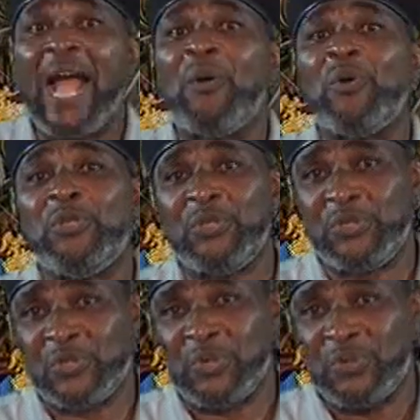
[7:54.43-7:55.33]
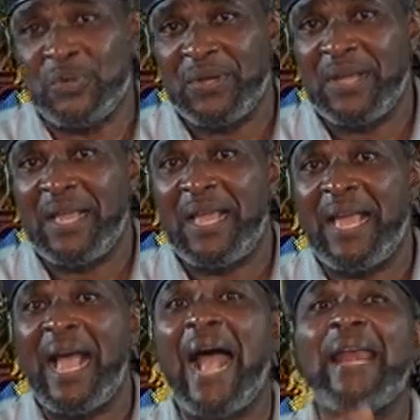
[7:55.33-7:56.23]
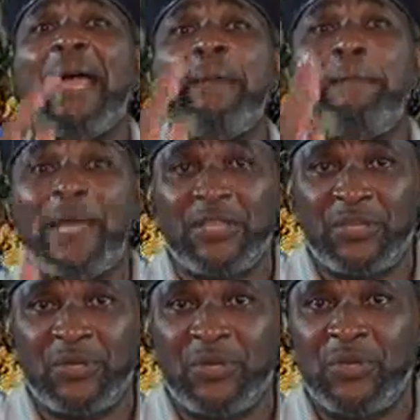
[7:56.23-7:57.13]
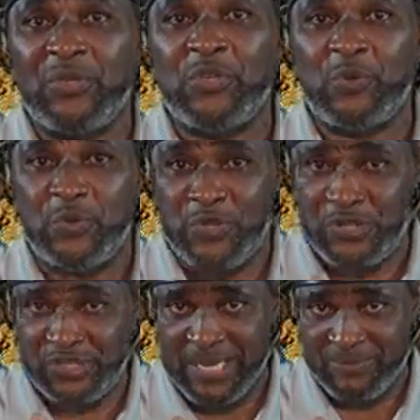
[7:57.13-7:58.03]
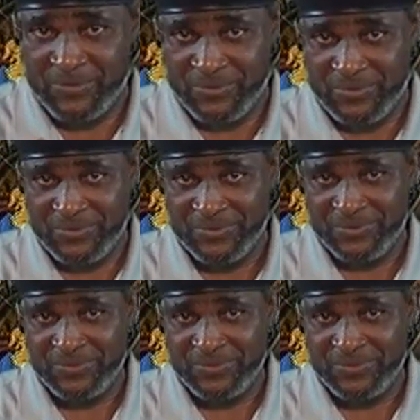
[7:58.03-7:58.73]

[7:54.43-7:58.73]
I will do so, and I bet you will do the same too.